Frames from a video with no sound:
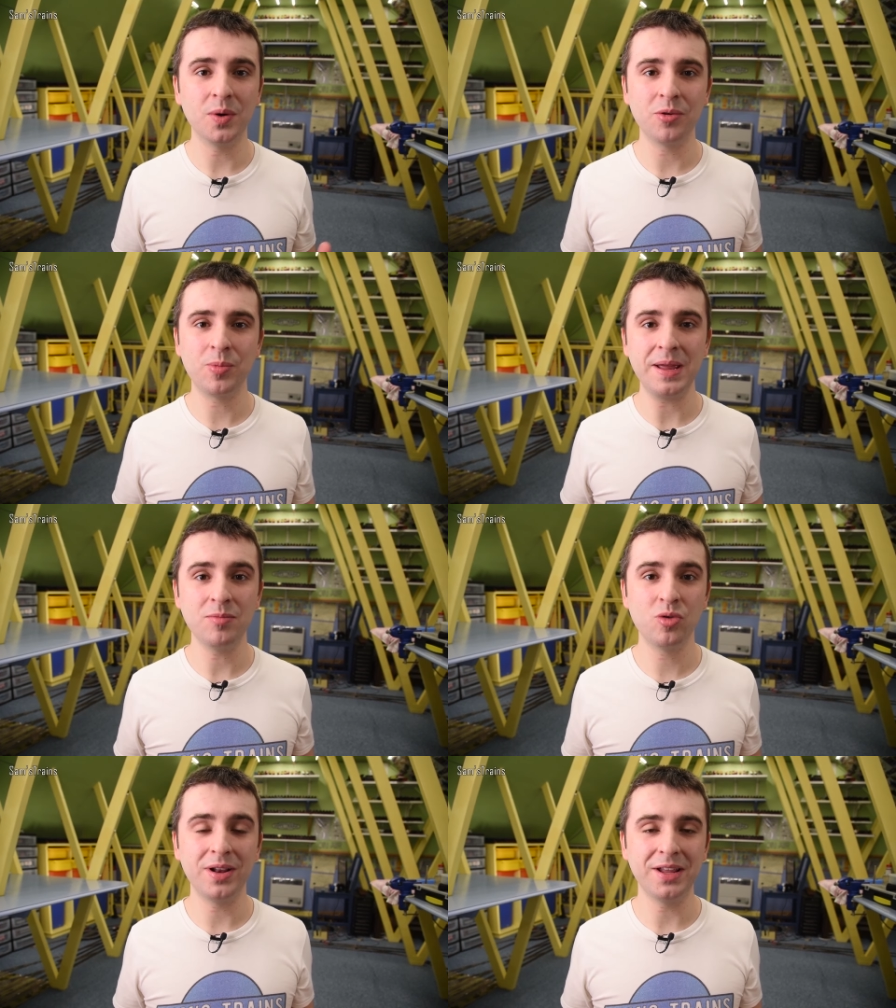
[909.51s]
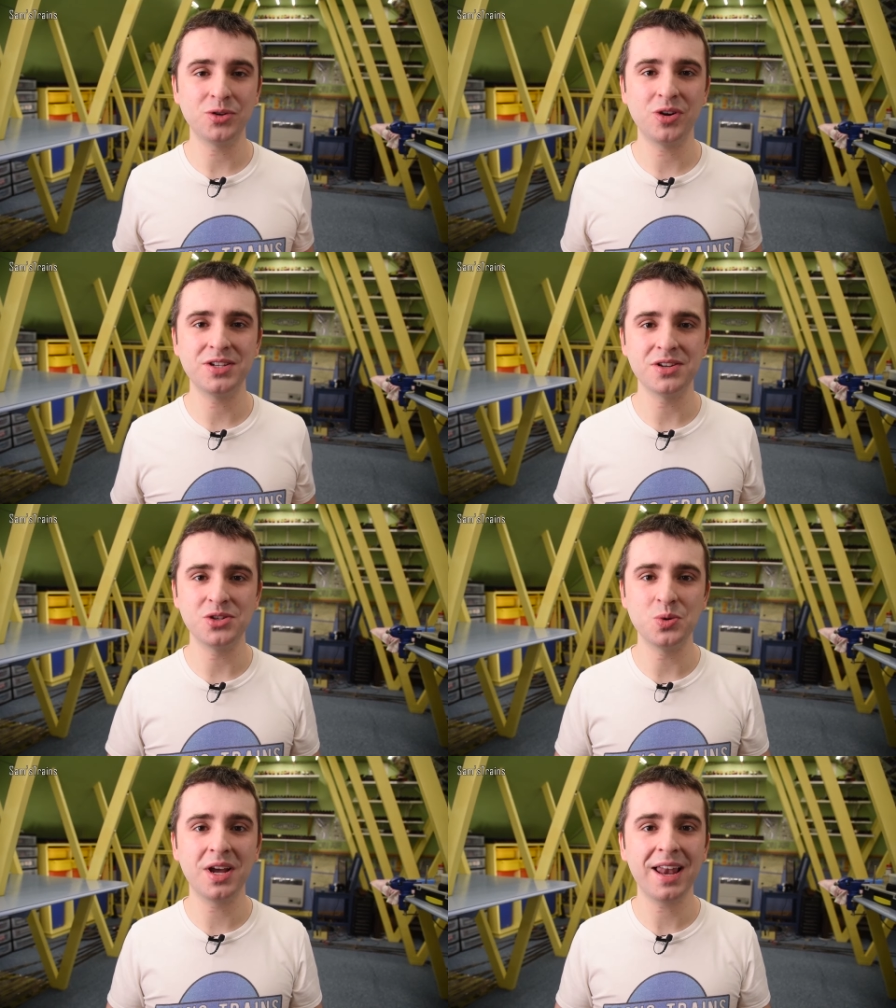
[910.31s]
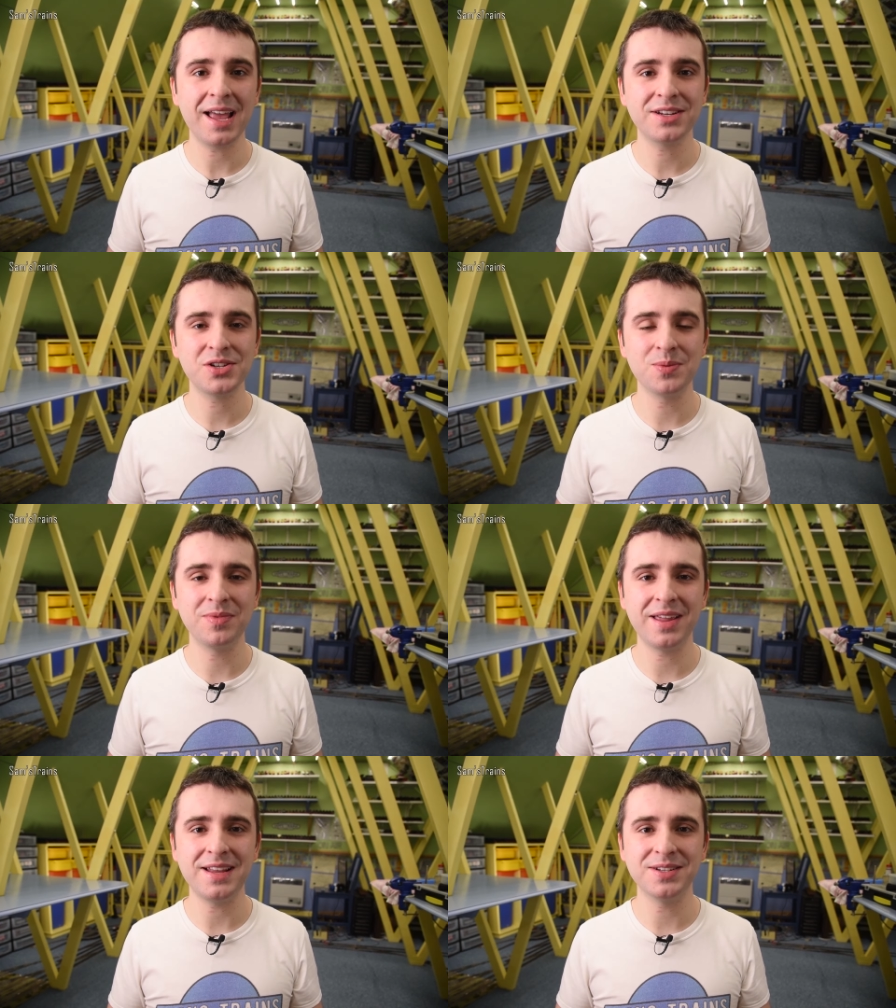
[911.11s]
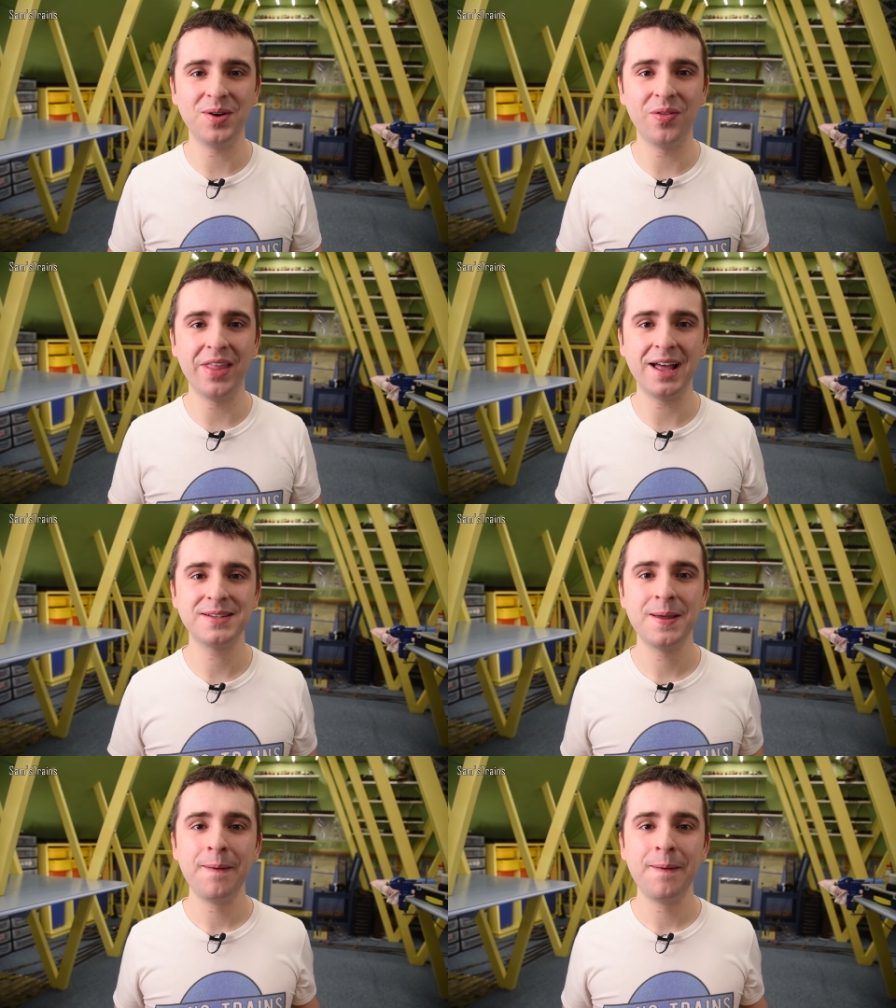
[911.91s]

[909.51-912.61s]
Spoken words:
I'd be really interested to collect some data on that.